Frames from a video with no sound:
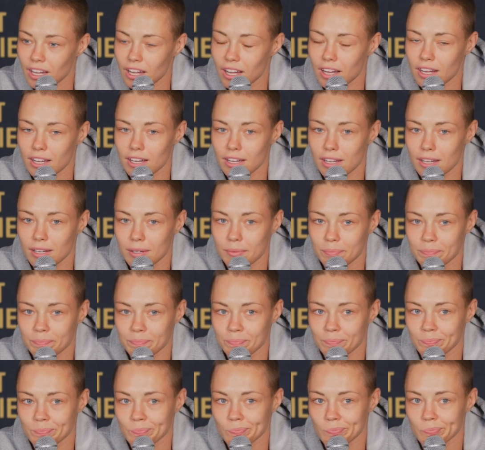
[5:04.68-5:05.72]

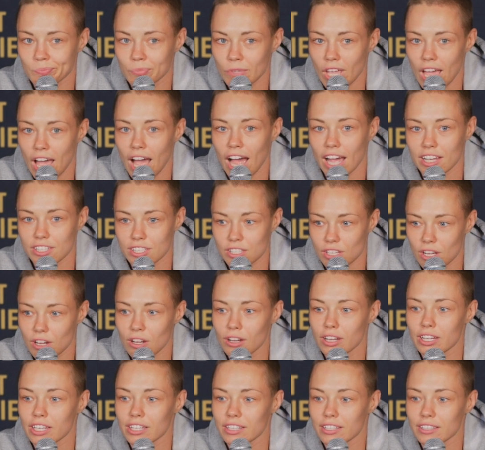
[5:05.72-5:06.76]
Um, I
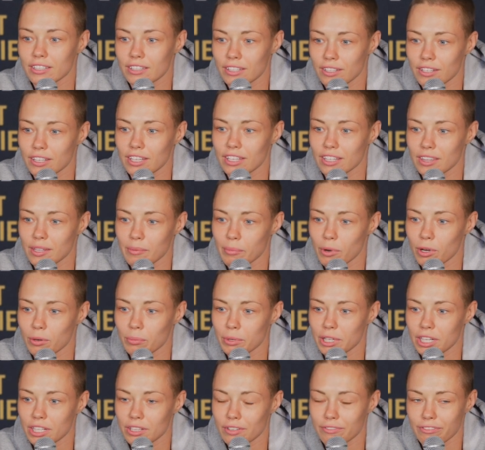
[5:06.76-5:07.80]
saw it in the
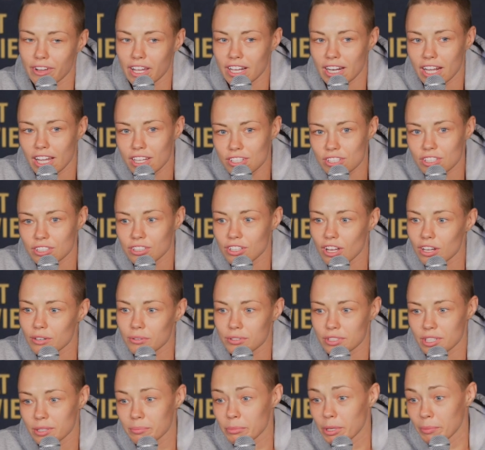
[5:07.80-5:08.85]
moment in the fight. I actually thought it
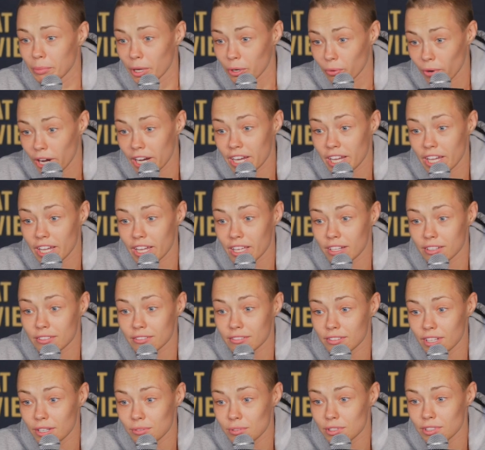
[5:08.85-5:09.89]
was going to be my right
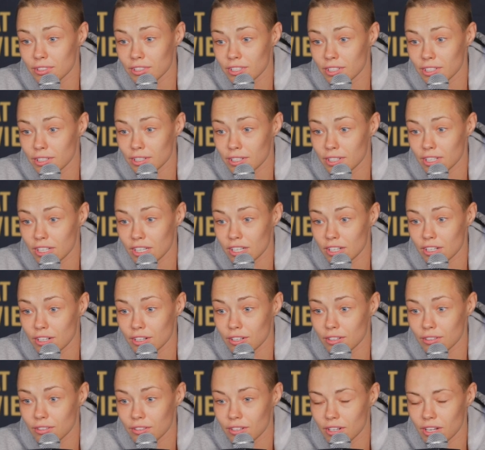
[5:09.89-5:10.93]
hand that was going to get
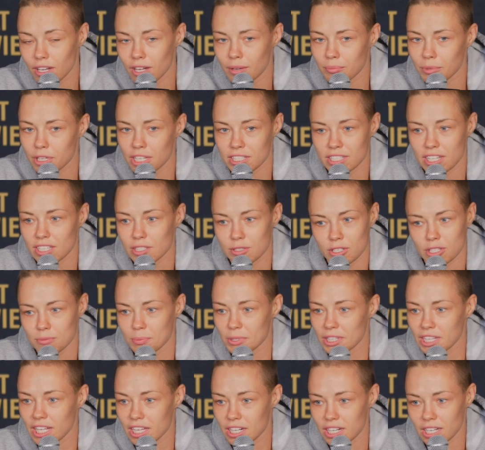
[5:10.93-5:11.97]
her because um, that's just
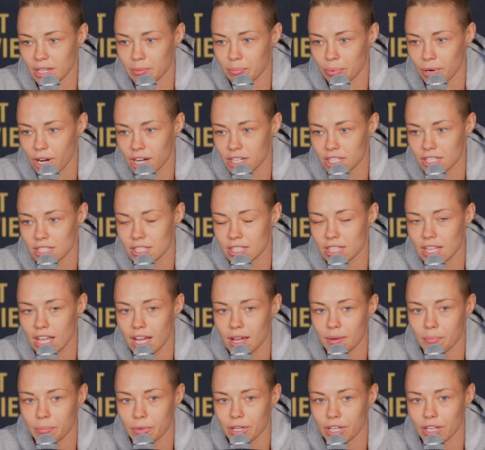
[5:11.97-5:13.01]
been landing in practice a lot.